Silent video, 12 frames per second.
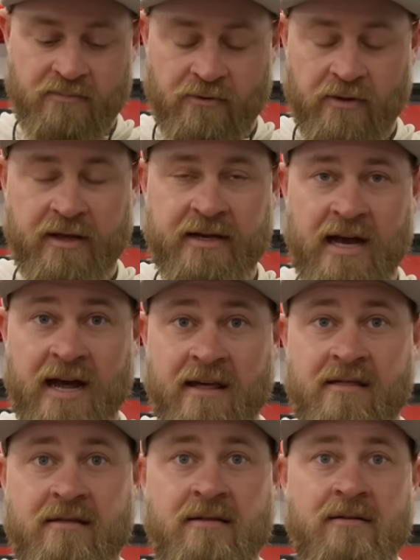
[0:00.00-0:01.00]
really
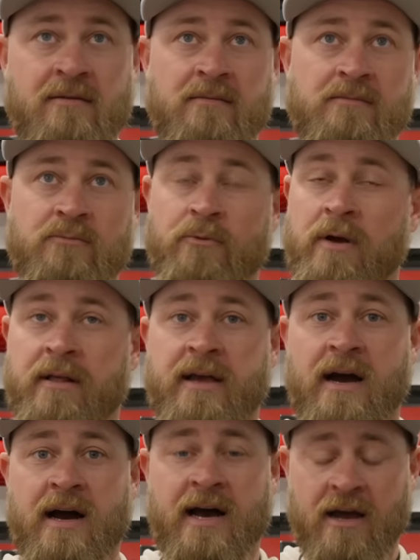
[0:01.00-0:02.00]
nice, really
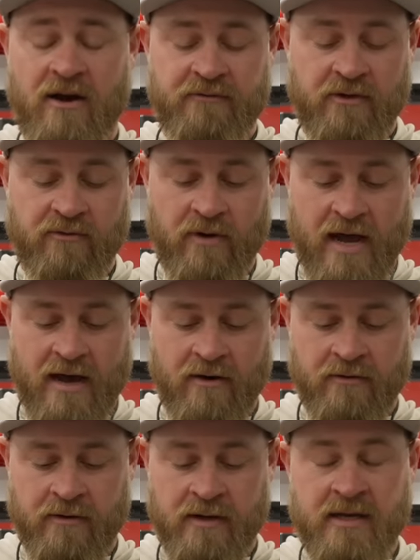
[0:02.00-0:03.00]
high off the
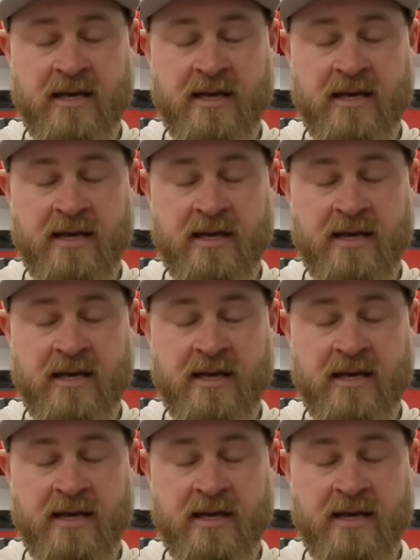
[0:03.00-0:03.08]
ground.